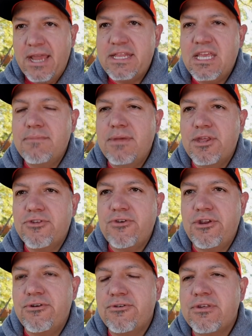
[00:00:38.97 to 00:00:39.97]
IT
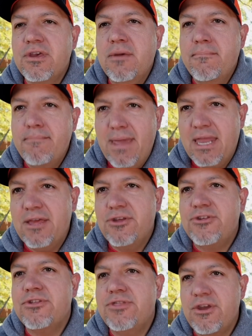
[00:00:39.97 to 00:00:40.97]
administrators
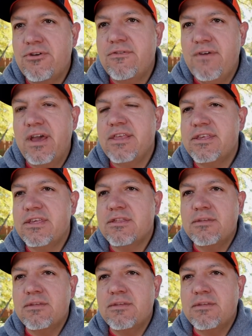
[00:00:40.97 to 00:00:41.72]
manage their devices,